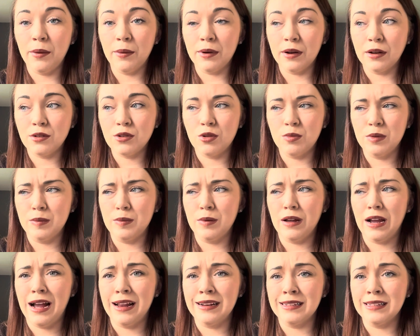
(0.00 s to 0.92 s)
When I told
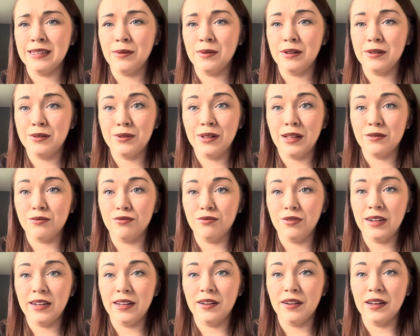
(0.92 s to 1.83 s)
people I had it, they were like, well, that's
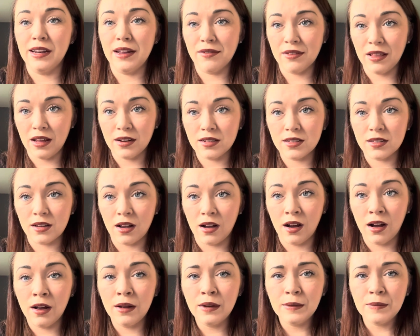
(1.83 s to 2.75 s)
really early for that to
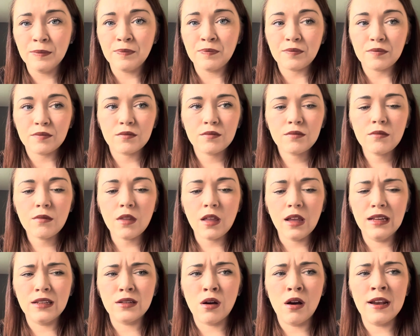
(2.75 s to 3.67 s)
start.
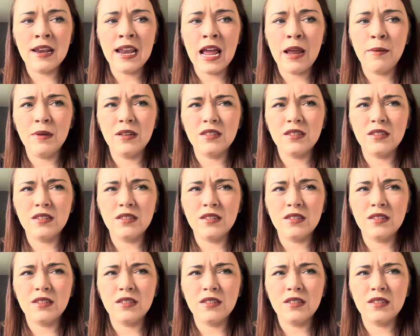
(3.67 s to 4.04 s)
It's got a name.